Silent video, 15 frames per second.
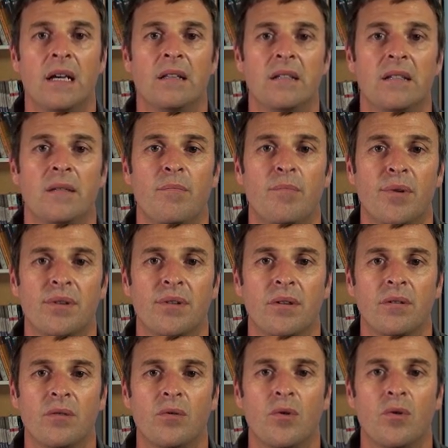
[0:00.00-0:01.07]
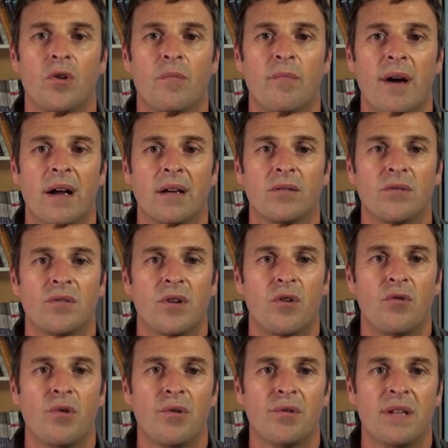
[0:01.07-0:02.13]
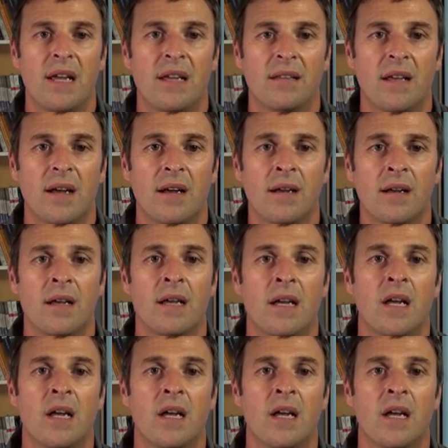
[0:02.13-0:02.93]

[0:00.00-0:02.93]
it is important to go back to the raw data